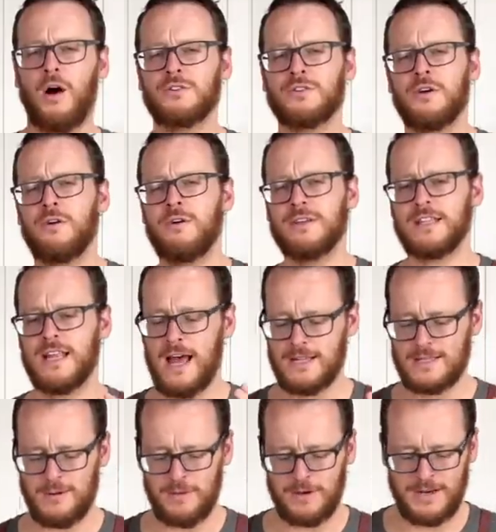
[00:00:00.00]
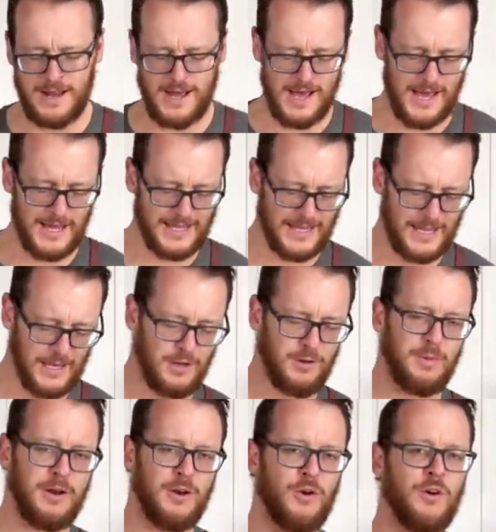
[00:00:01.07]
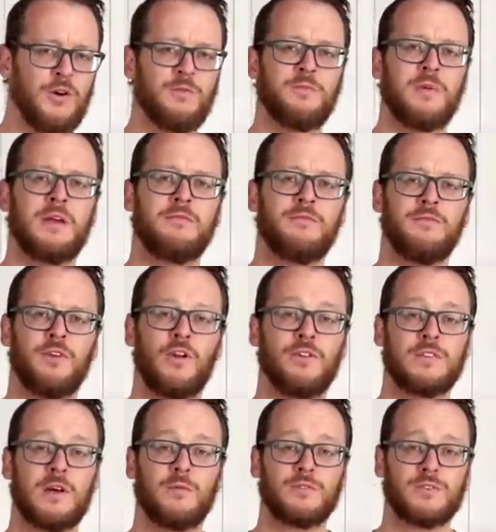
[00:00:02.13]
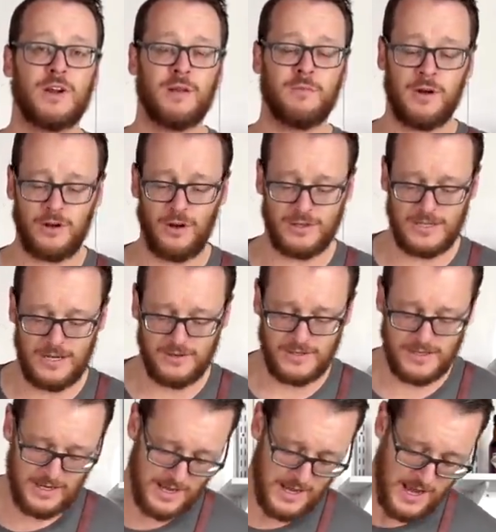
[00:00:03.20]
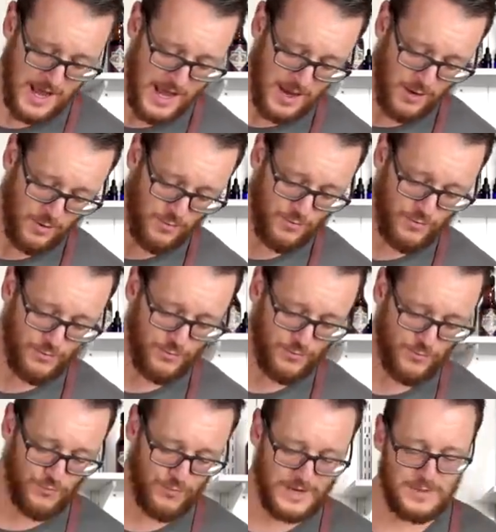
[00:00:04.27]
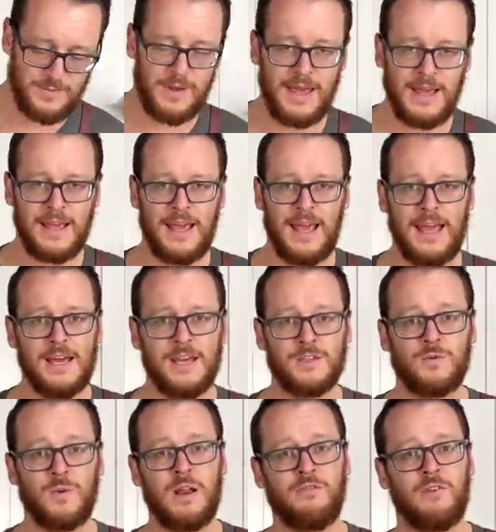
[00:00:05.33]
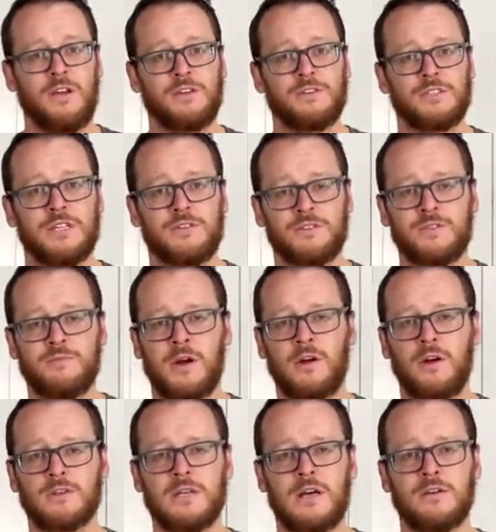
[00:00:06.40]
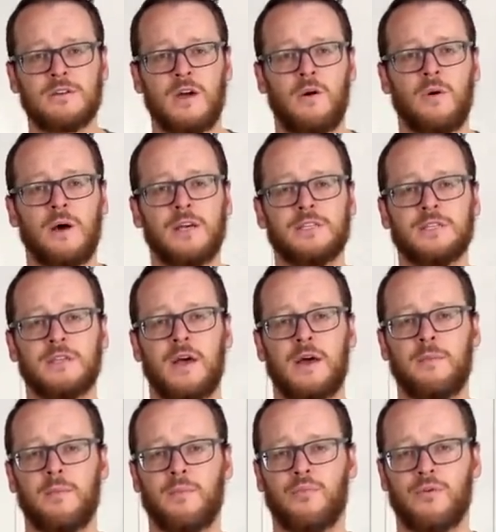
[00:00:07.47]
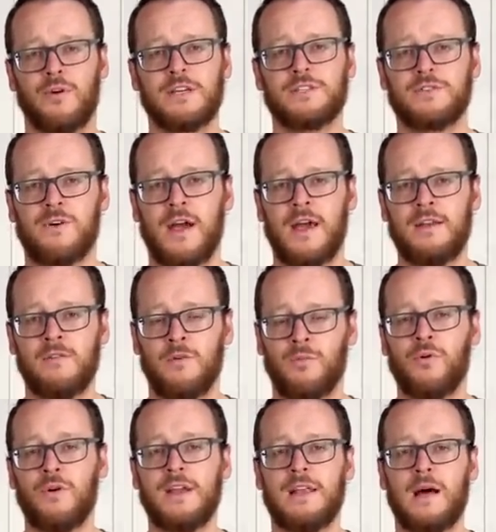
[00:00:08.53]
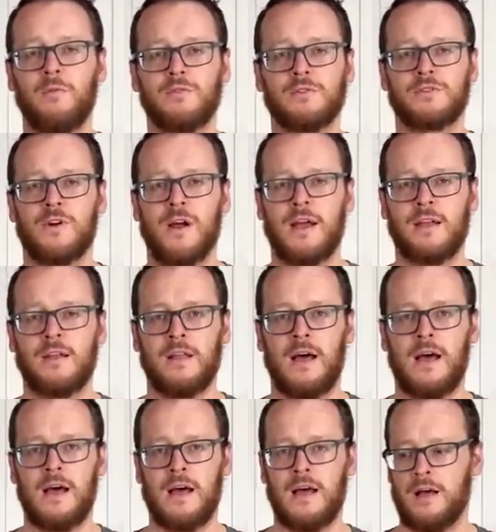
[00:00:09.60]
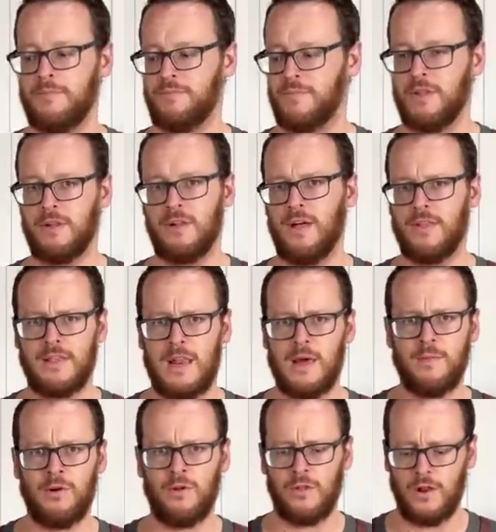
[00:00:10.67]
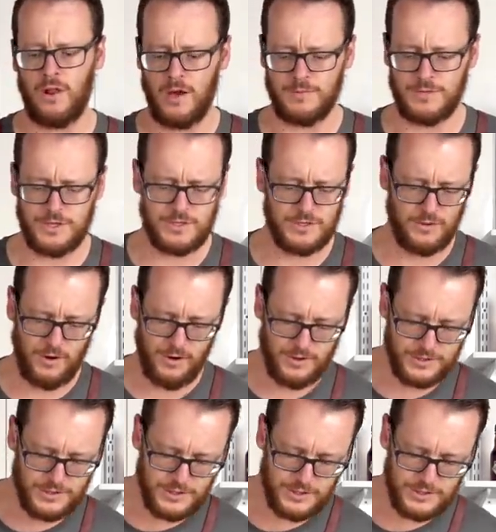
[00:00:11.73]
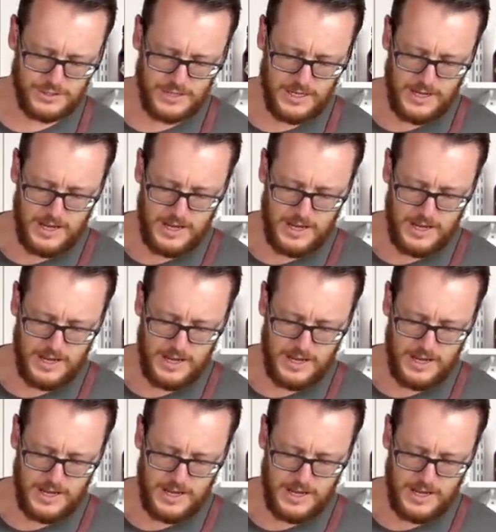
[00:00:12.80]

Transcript: I also recently had someone uh, get a little bit annoyed with me for not double straining my cocktails. Reason being is whenever I use citrus in my cocktails, I always pre-strain or pre-double strain uh, the, like the lemon or the lime juice or the orange juice